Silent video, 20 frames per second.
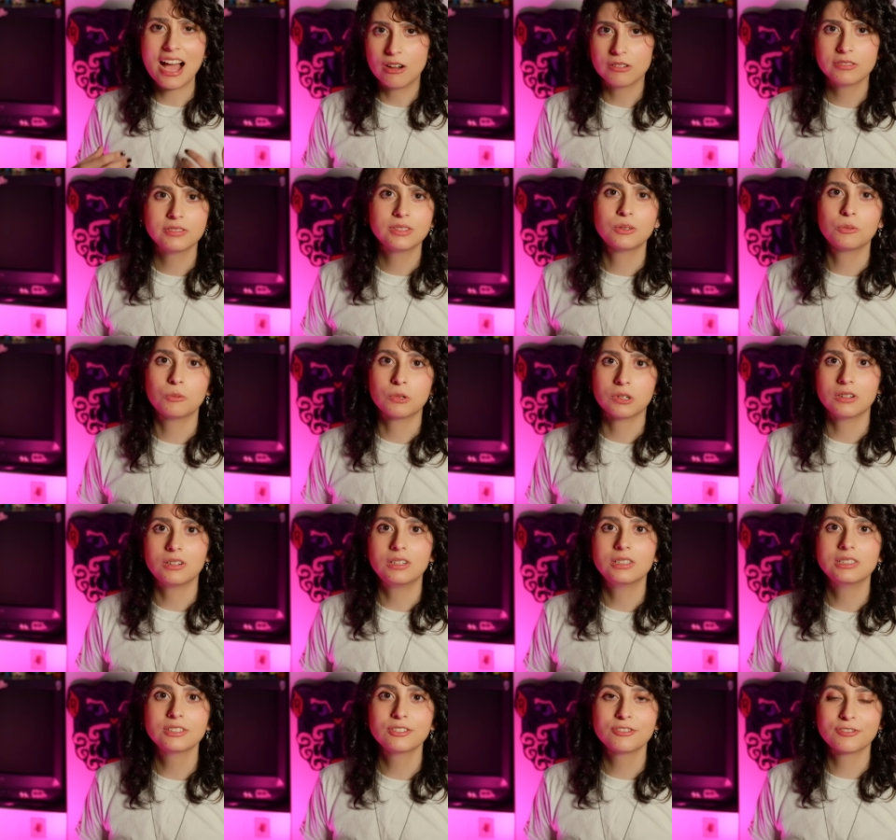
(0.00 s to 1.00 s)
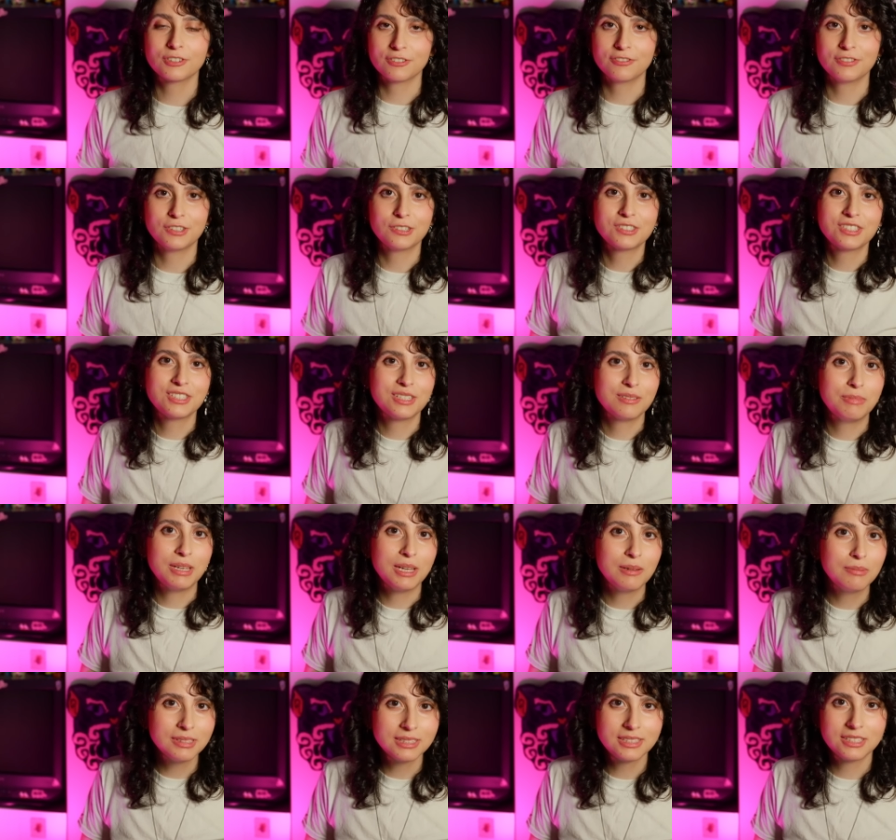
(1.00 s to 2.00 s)
out in the world for folks to be
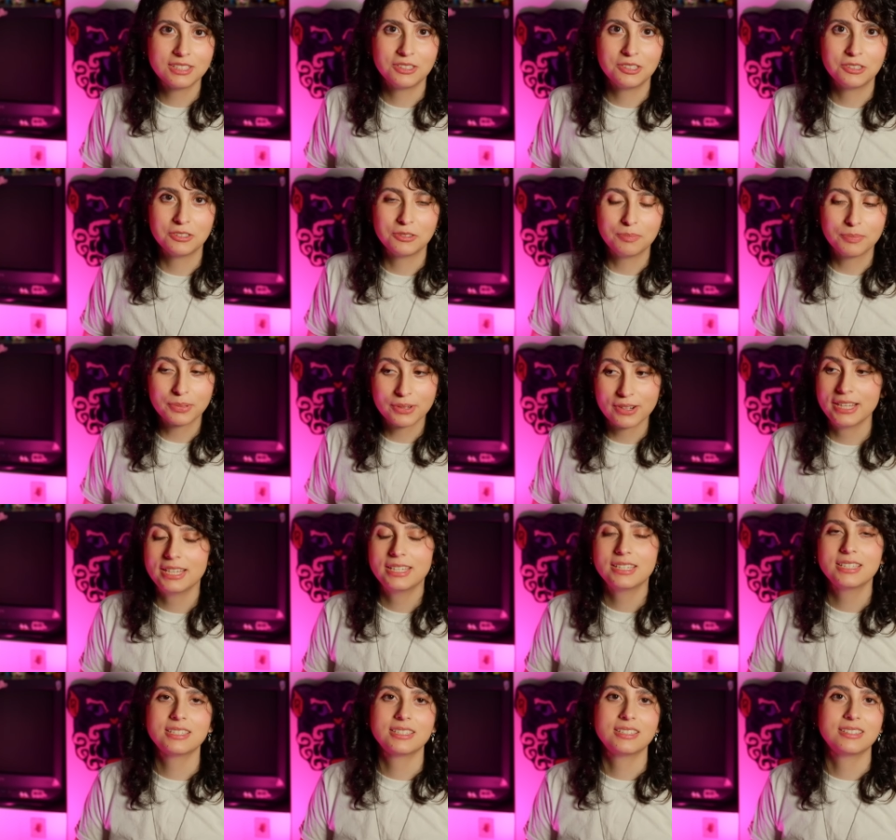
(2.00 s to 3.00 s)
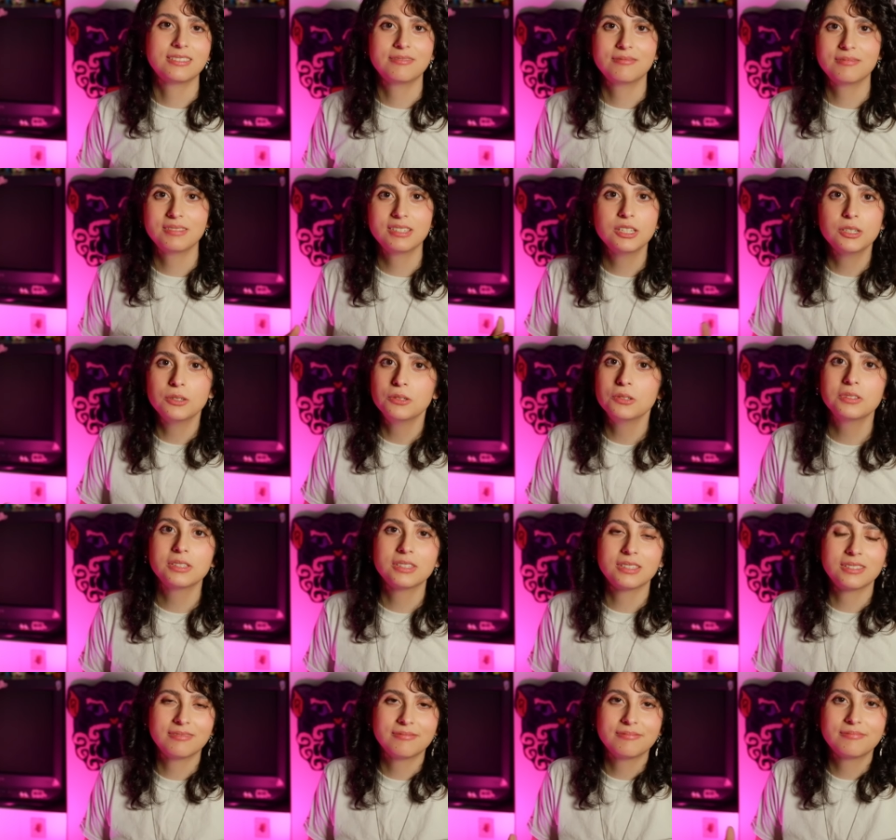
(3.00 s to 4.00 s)
able to print and use
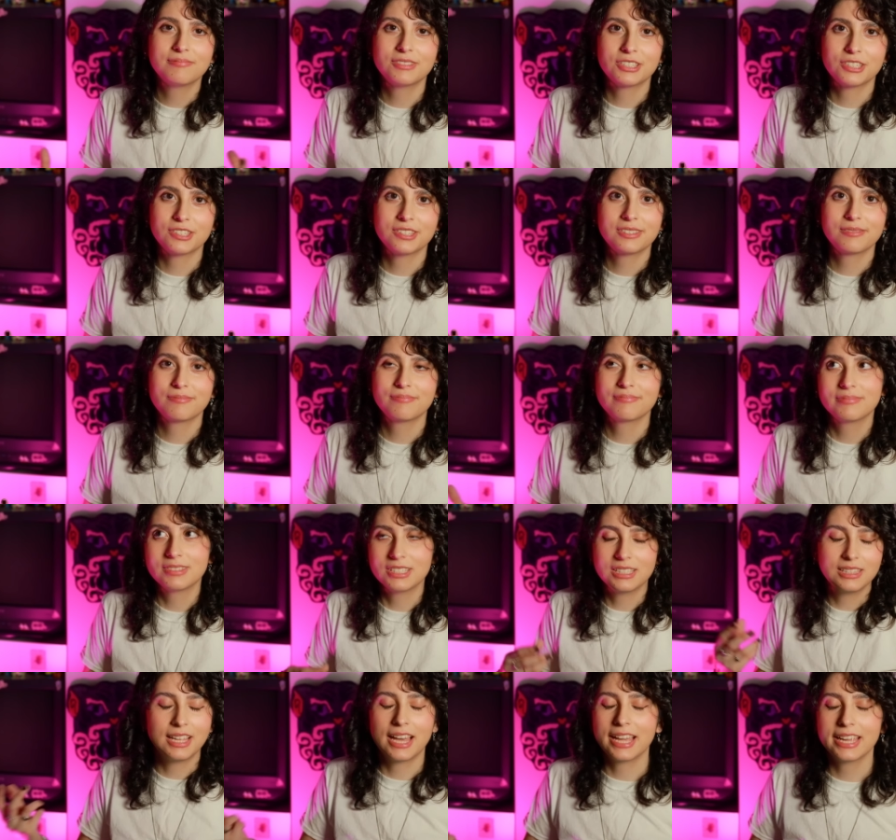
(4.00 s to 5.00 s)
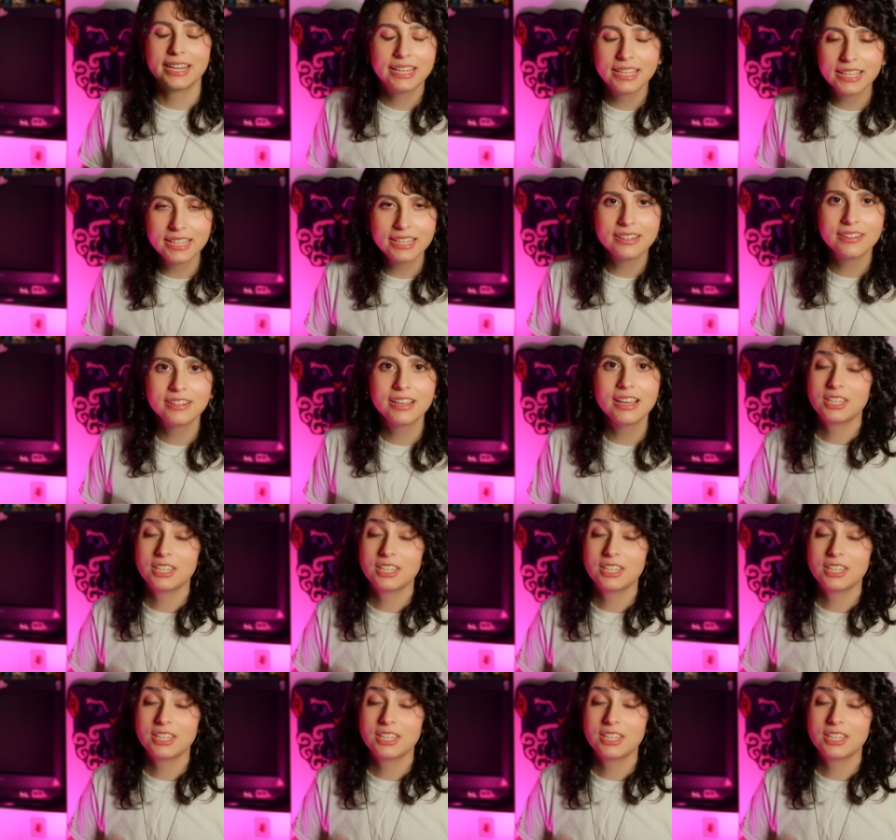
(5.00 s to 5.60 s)
and just delight in.